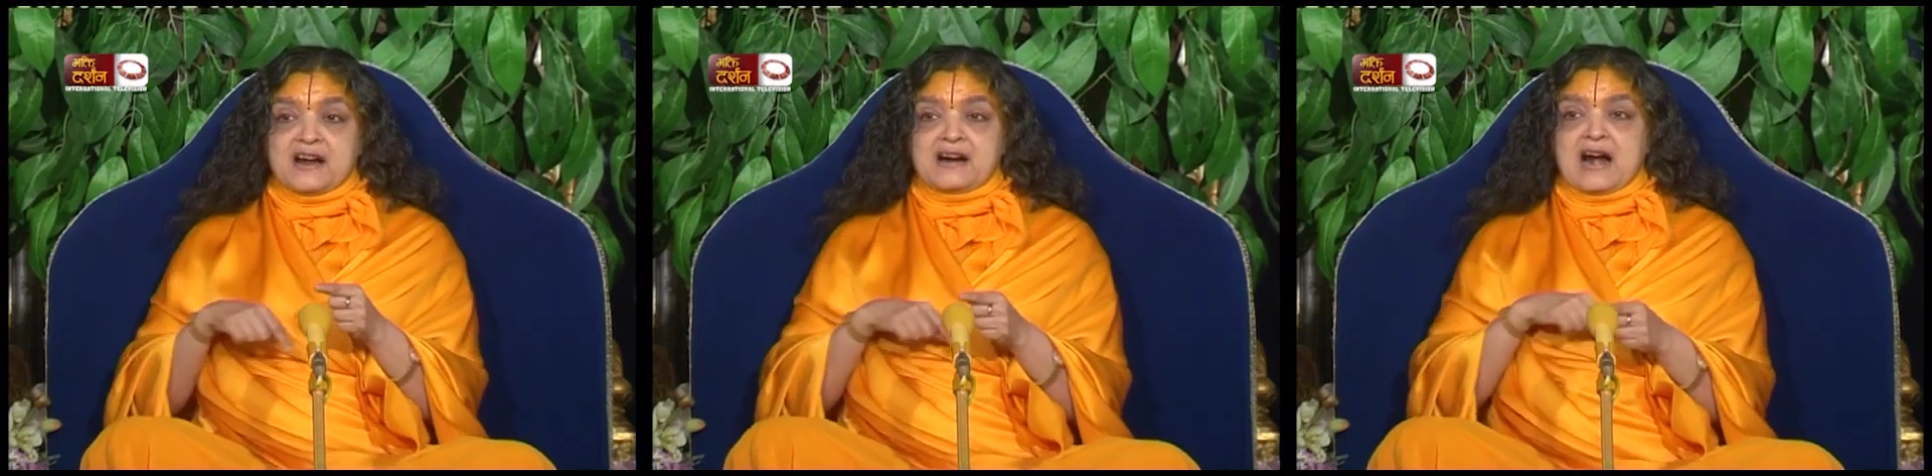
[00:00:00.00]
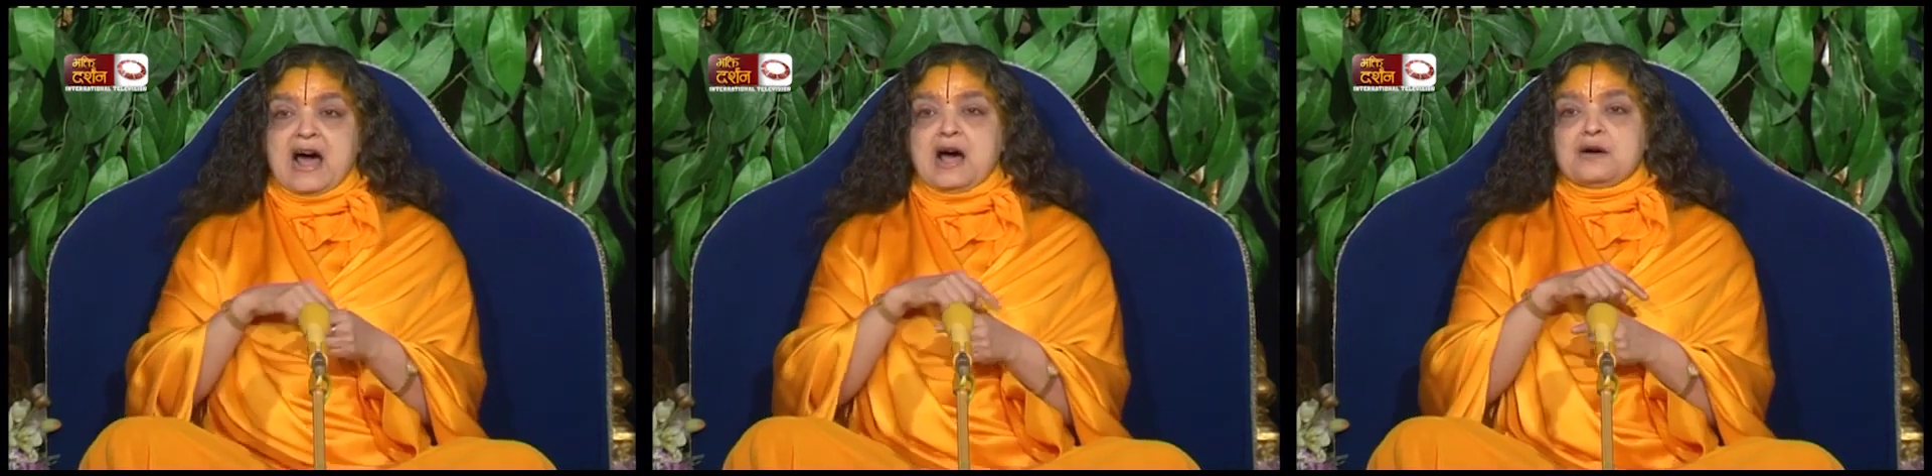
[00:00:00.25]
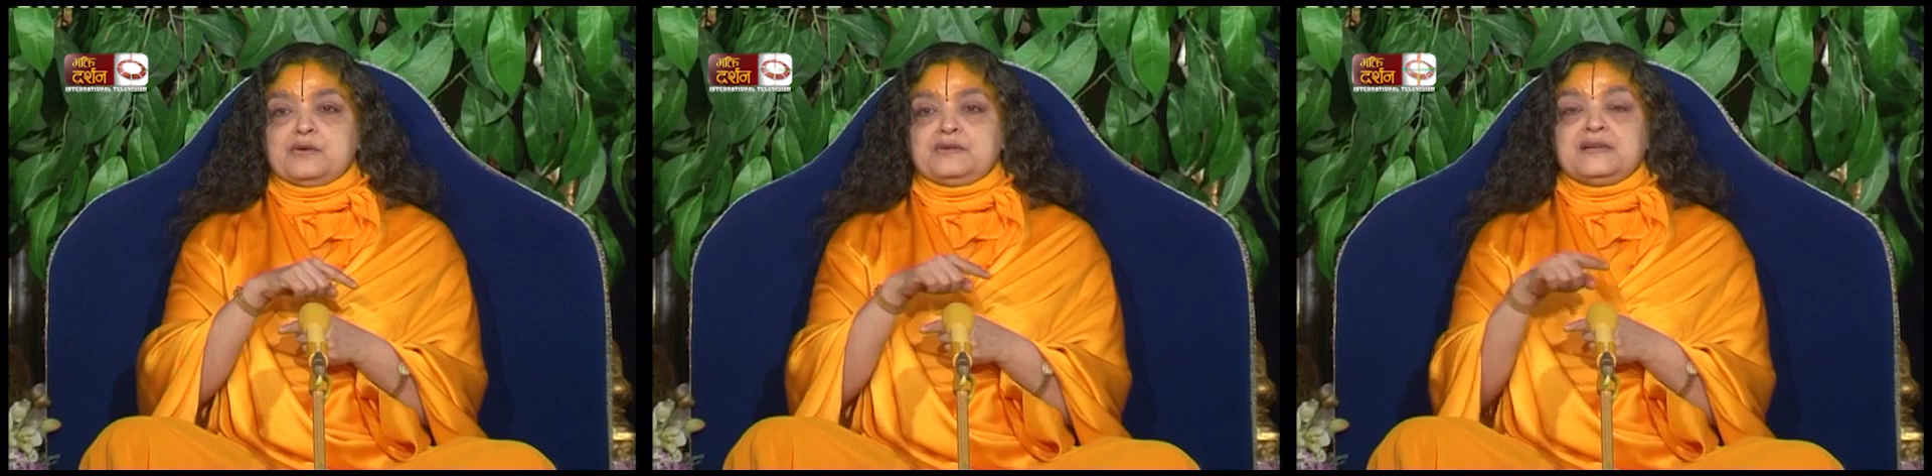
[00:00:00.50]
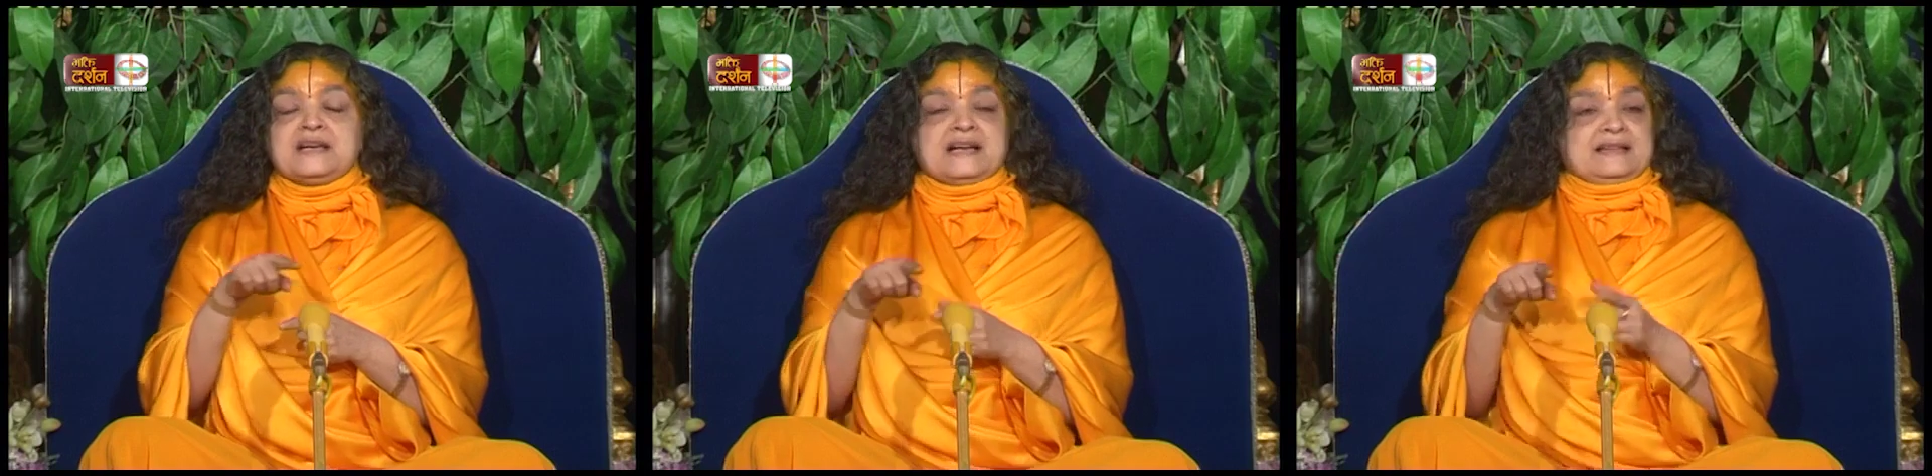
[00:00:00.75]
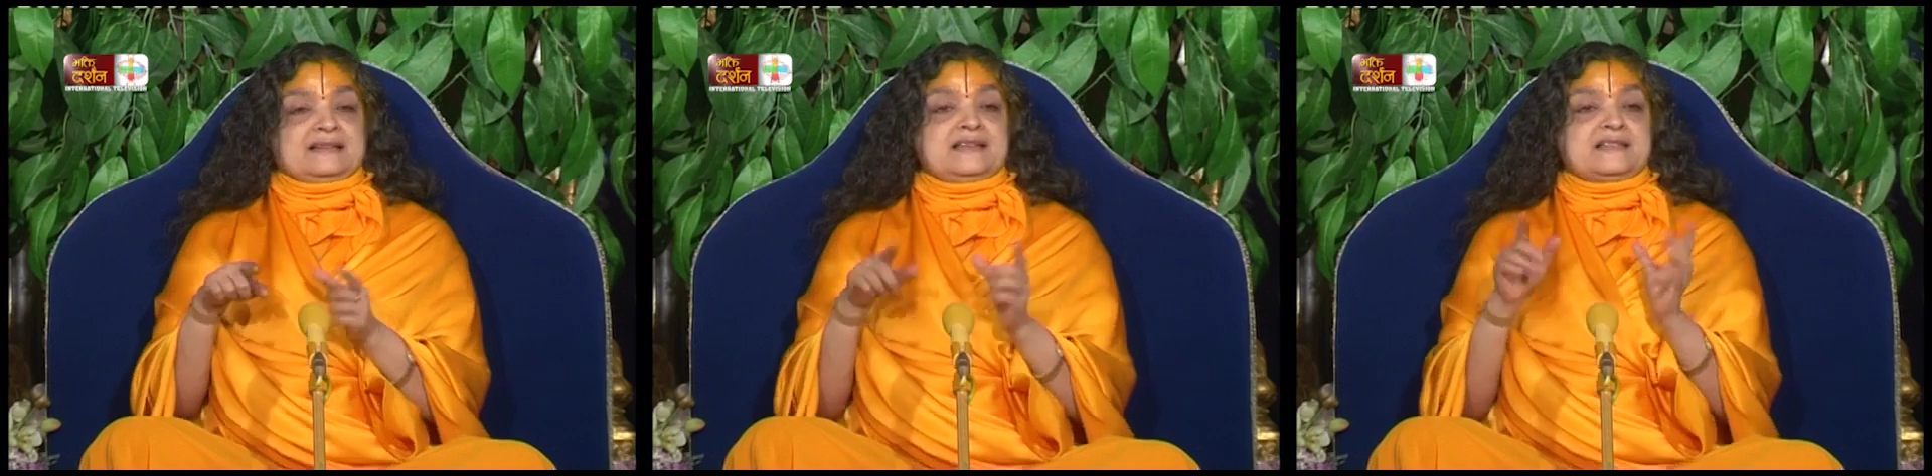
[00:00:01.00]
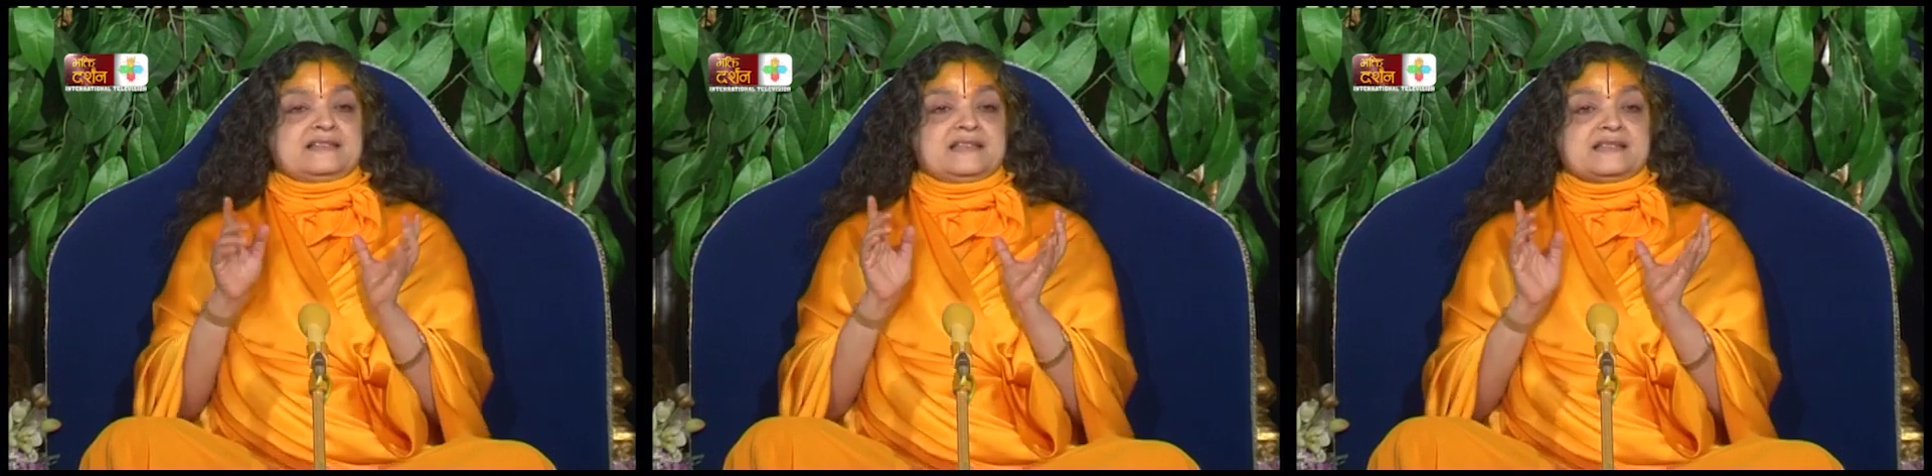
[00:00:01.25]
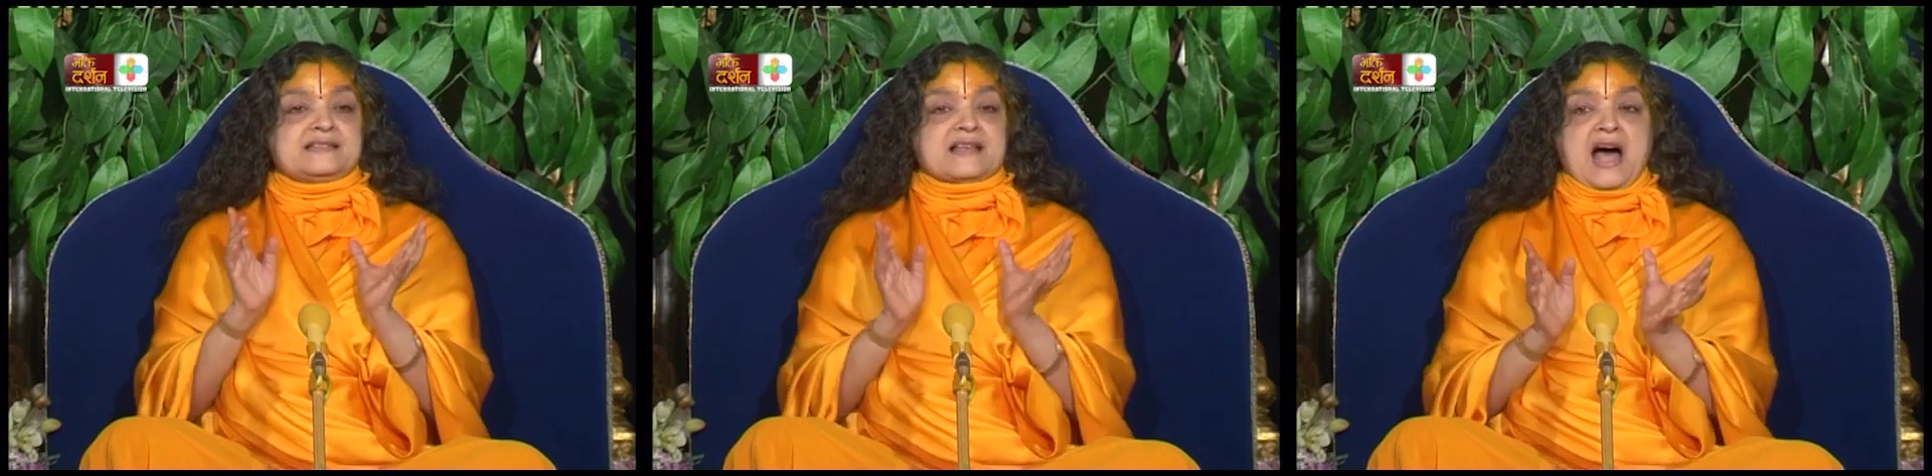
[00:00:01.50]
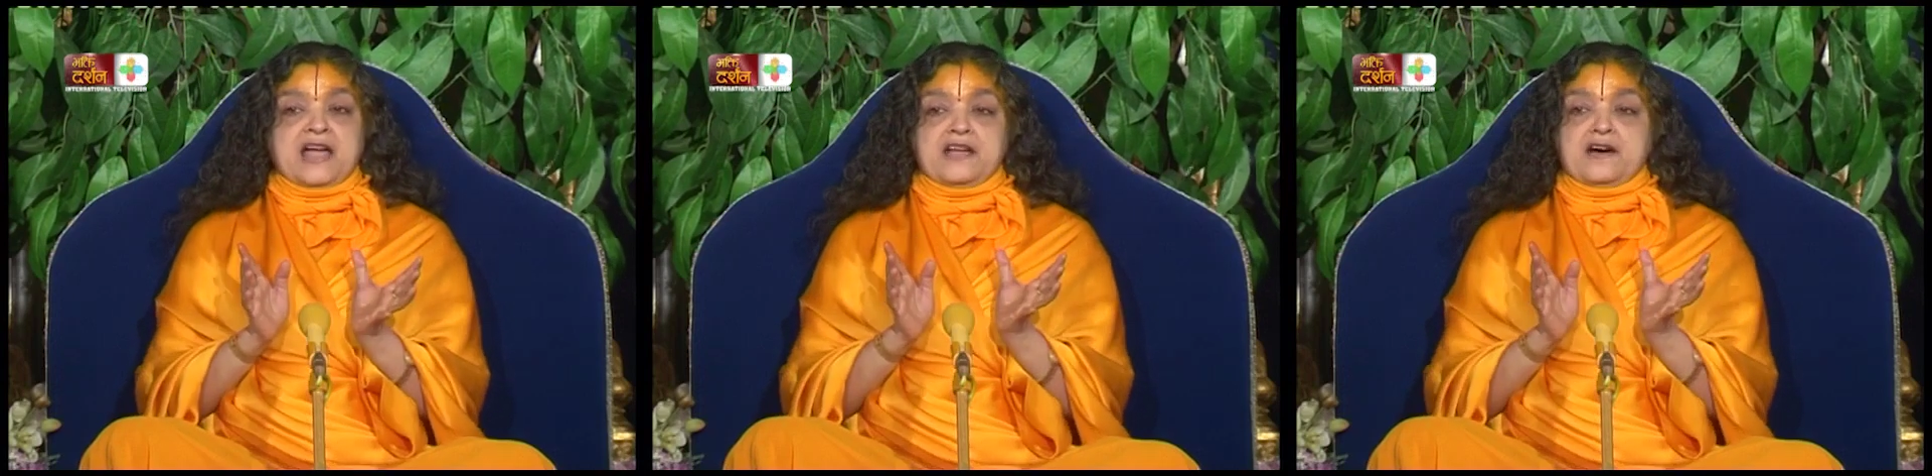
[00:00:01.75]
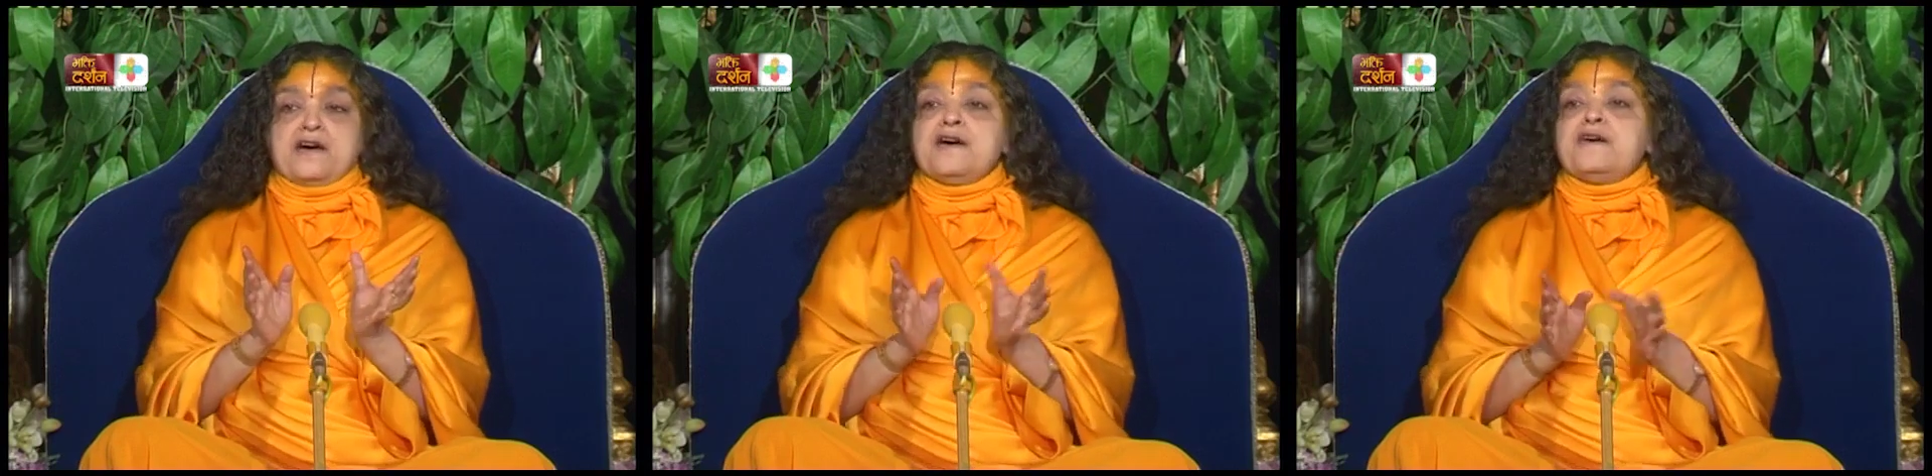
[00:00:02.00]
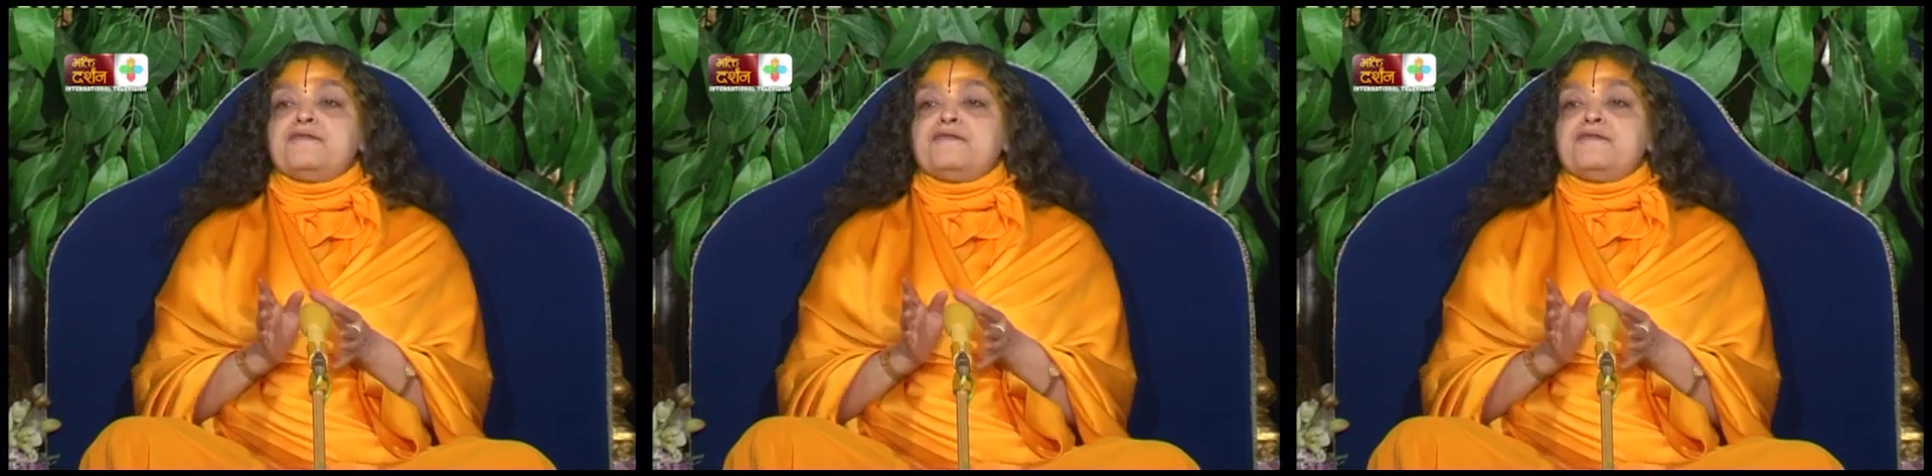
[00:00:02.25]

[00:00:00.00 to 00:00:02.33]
around this desire